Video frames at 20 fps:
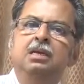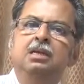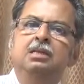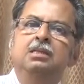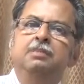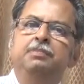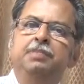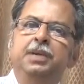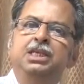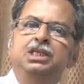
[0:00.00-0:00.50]

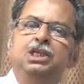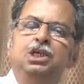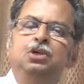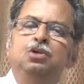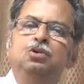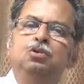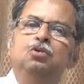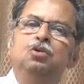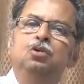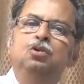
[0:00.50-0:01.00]
the
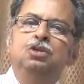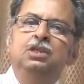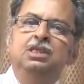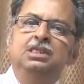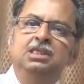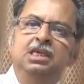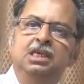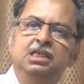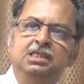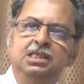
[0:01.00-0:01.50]
patient to go to the
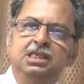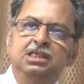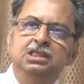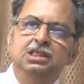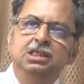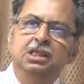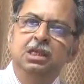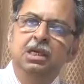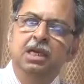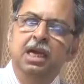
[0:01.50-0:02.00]

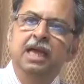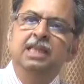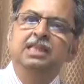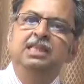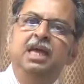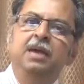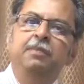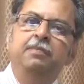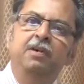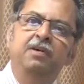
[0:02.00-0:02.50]
surgeons and
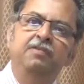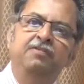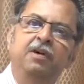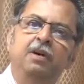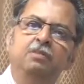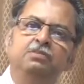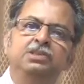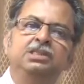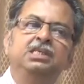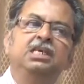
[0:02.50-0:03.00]
they
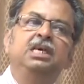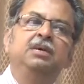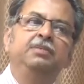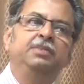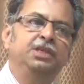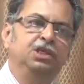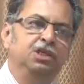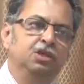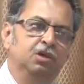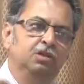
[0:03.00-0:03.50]
perform
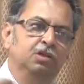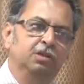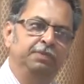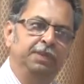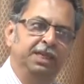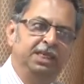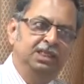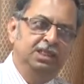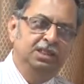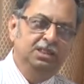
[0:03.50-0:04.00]
CABG on the
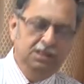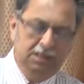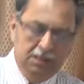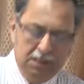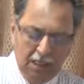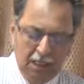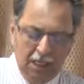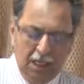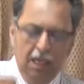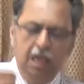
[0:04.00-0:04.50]
patients.
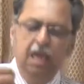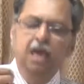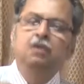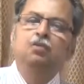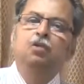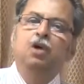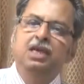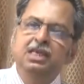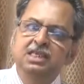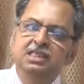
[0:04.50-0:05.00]
And
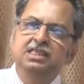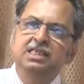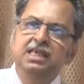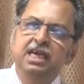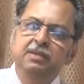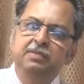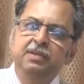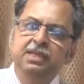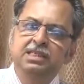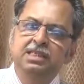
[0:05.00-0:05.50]
what is
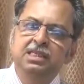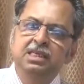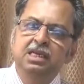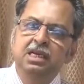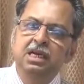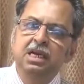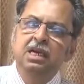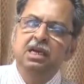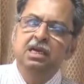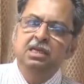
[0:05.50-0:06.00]
CABG?
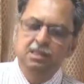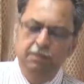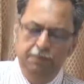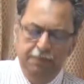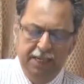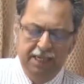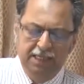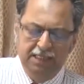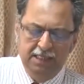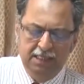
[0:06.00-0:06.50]

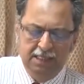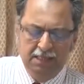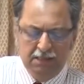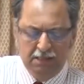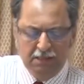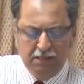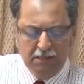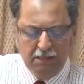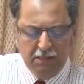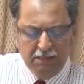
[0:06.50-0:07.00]

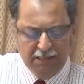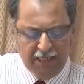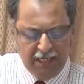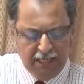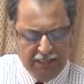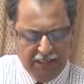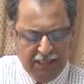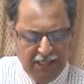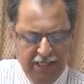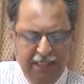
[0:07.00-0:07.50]
The
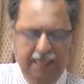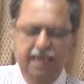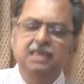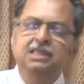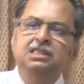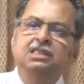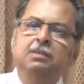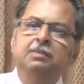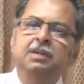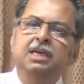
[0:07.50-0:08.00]
surgeon
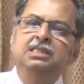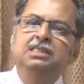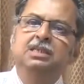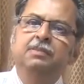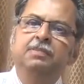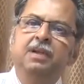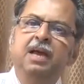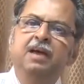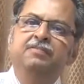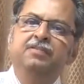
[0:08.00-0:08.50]
gets the blood
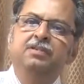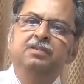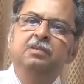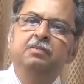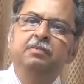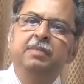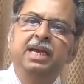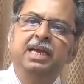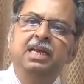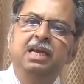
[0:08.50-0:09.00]
supply from the
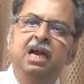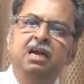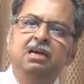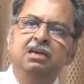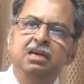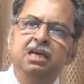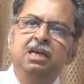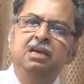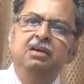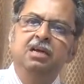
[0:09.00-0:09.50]
main
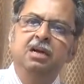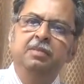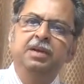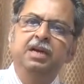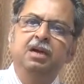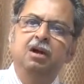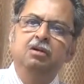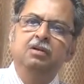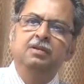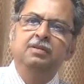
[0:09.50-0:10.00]
artery
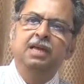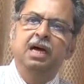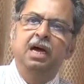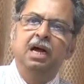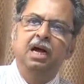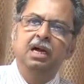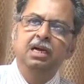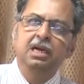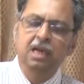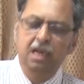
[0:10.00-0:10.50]
coming out of the
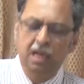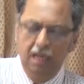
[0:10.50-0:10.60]
heart